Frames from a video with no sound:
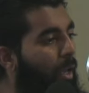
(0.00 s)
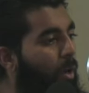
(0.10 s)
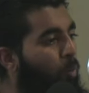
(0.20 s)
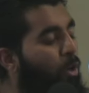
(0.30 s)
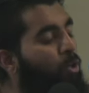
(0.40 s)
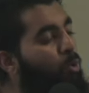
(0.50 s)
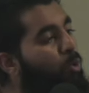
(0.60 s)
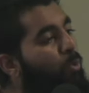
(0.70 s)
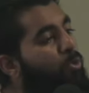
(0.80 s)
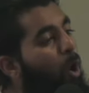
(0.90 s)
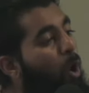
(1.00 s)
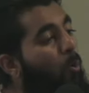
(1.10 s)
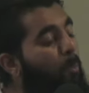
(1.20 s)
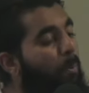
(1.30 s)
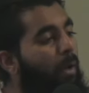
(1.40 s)
where you lose
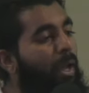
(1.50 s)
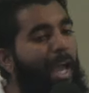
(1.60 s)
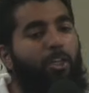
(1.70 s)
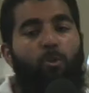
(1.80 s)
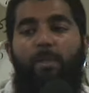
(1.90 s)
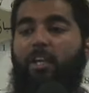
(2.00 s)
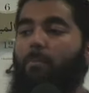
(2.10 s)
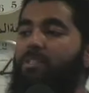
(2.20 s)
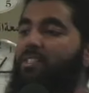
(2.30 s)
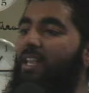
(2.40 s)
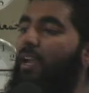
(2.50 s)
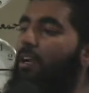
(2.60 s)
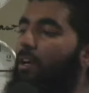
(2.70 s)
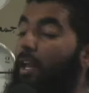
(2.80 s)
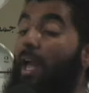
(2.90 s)
hope and you become
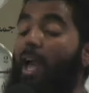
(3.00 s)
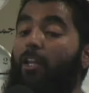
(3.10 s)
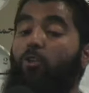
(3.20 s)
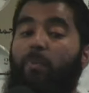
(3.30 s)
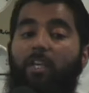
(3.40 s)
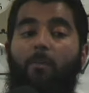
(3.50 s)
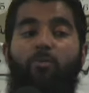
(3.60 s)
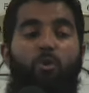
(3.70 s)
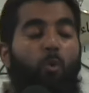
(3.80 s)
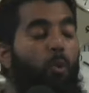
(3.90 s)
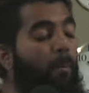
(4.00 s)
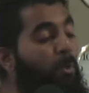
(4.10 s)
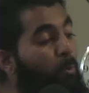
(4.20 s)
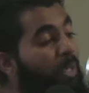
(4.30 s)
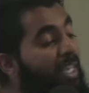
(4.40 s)
scared and you, become to,
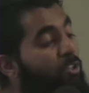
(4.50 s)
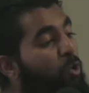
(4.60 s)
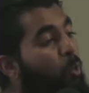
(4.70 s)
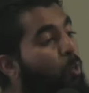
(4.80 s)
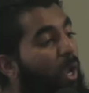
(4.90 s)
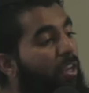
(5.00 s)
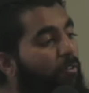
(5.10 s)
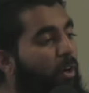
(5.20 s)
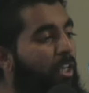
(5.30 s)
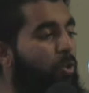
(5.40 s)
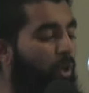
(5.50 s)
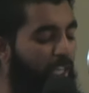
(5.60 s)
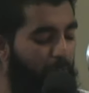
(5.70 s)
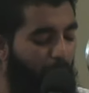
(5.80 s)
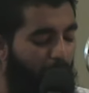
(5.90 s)
you begin to waver in your
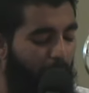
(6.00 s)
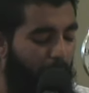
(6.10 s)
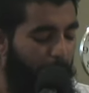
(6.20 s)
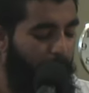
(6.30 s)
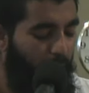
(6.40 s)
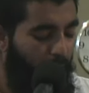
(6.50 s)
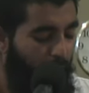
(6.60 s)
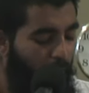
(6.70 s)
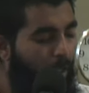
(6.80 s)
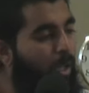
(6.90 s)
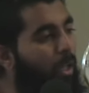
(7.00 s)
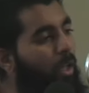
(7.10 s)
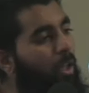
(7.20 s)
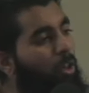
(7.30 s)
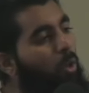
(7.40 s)
iman,
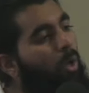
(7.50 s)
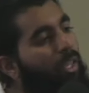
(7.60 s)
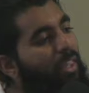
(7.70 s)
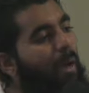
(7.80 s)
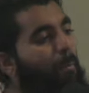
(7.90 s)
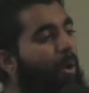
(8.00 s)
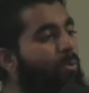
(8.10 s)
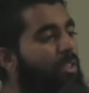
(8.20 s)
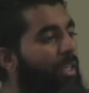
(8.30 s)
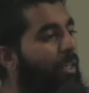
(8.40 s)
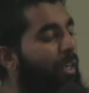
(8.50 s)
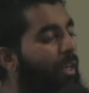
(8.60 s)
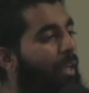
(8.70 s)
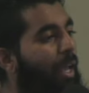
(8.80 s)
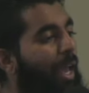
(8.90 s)
look at that mountain
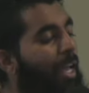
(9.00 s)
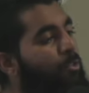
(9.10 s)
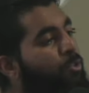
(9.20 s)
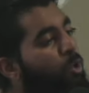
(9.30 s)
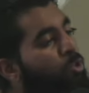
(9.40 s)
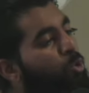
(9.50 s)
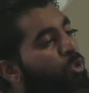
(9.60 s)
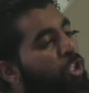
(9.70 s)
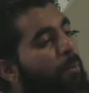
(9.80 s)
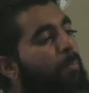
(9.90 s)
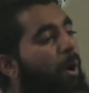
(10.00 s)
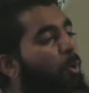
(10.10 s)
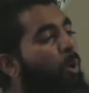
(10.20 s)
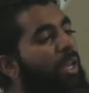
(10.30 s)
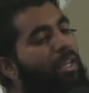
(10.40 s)
and start to chip
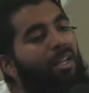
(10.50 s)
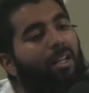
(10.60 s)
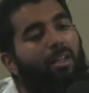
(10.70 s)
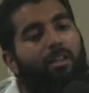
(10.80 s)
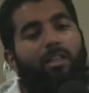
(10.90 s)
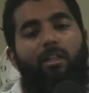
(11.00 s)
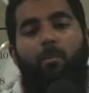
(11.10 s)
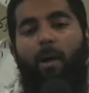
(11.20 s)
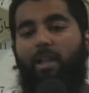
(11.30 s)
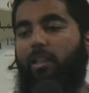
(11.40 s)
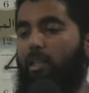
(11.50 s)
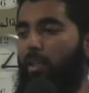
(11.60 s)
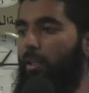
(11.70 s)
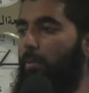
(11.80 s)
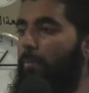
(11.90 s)
away little by
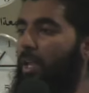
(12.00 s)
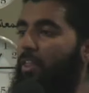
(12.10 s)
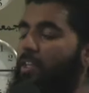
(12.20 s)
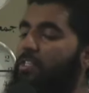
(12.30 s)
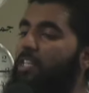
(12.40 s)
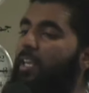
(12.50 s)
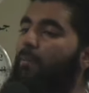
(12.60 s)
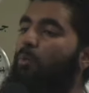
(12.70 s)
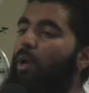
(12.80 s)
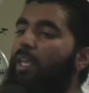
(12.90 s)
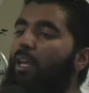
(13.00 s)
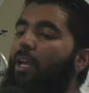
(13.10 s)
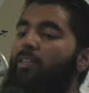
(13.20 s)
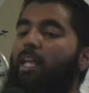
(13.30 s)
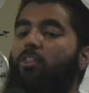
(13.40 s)
little. The same way
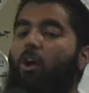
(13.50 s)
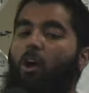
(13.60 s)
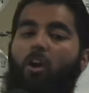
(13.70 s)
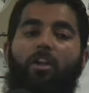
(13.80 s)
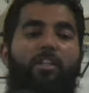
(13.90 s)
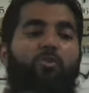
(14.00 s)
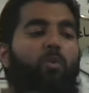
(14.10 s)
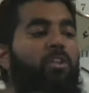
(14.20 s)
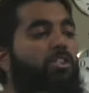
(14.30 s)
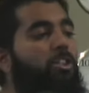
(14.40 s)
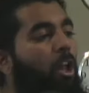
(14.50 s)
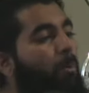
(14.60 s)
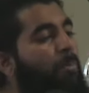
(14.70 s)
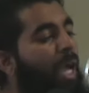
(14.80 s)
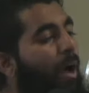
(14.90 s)
that the artist will
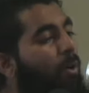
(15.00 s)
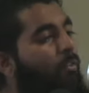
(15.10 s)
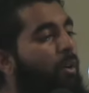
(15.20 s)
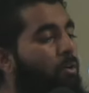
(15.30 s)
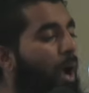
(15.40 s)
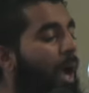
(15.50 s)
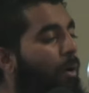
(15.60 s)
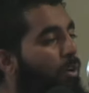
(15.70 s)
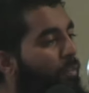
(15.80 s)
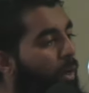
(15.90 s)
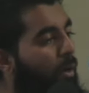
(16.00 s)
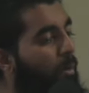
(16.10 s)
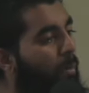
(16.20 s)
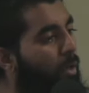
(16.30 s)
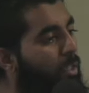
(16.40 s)
sculpt out of a, out of
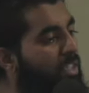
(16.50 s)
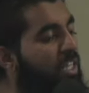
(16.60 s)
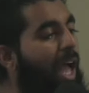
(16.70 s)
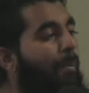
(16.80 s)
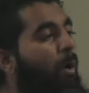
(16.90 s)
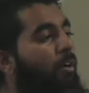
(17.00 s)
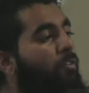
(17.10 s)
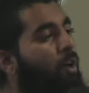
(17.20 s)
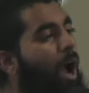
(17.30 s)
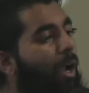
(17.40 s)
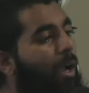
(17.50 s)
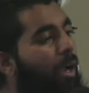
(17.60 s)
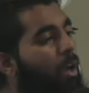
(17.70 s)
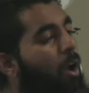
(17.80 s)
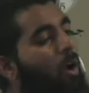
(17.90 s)
a slab of rock
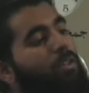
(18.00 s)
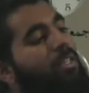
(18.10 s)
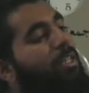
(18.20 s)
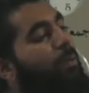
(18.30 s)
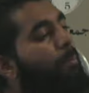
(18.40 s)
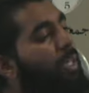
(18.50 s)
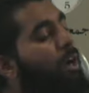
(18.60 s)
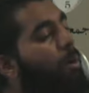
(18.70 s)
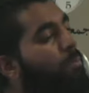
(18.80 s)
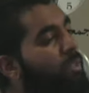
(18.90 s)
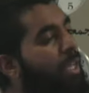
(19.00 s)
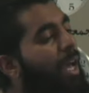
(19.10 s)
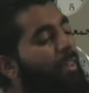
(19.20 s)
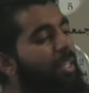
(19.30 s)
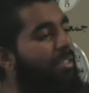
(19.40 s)
until it becomes
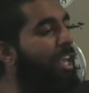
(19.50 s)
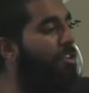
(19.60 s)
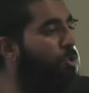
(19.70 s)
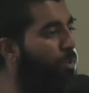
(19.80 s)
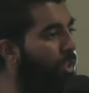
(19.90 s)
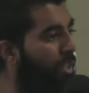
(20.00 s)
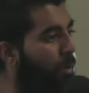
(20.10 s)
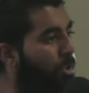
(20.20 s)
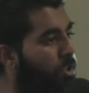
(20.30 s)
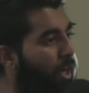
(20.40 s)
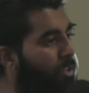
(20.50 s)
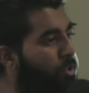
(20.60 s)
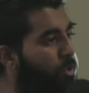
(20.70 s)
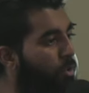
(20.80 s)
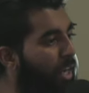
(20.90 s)
the statue that they were trying to
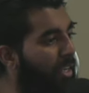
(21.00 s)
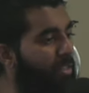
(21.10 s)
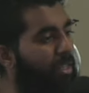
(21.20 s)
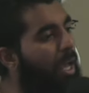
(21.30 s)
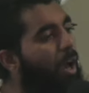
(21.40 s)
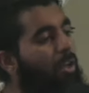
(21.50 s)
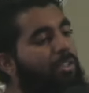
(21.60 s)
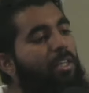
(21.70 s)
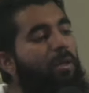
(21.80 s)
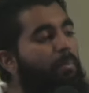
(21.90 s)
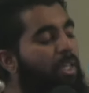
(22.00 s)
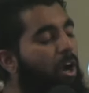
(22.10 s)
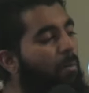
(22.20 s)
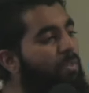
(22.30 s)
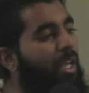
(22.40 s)
create, until it
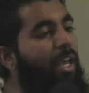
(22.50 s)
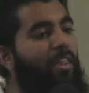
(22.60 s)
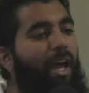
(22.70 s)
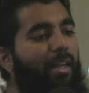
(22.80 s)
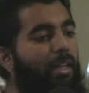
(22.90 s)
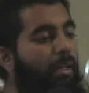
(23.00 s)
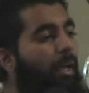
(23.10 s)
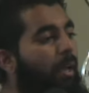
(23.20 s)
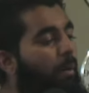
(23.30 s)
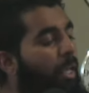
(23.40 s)
becomes that